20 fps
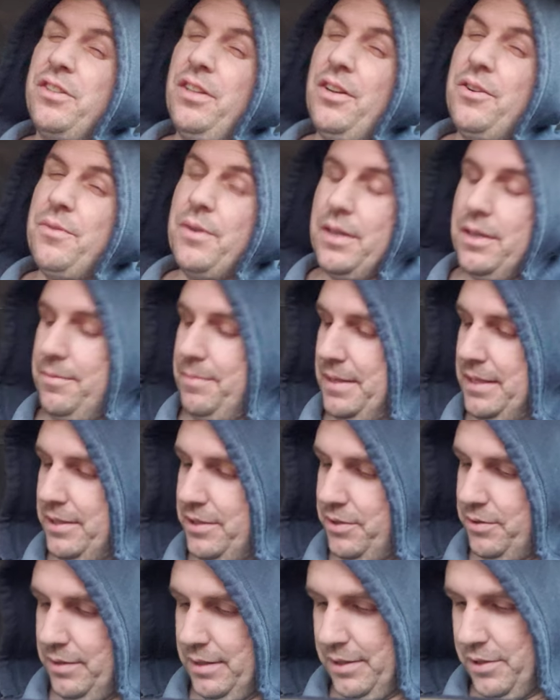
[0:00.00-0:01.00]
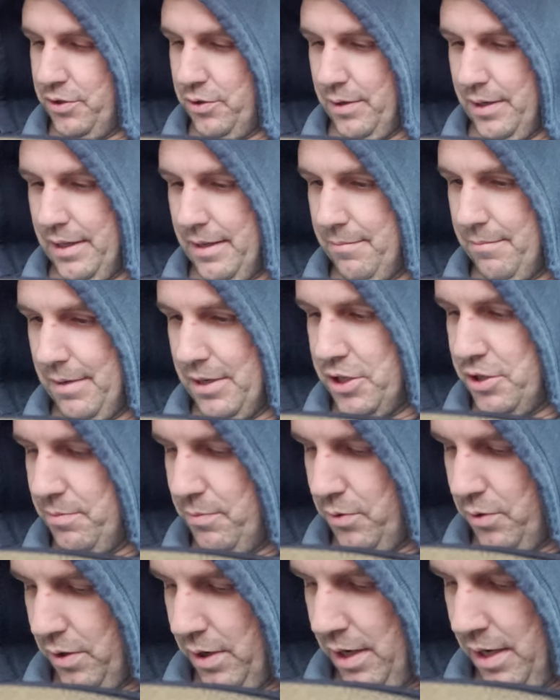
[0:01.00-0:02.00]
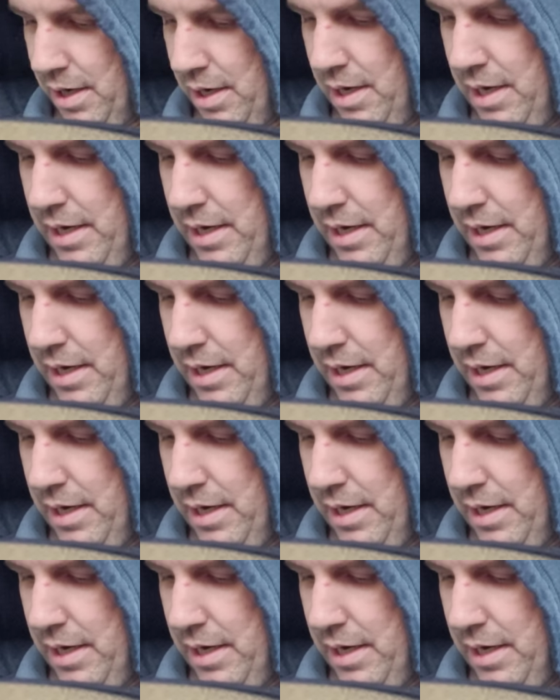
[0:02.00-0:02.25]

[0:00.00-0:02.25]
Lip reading: slower because you'll enjoy them much more.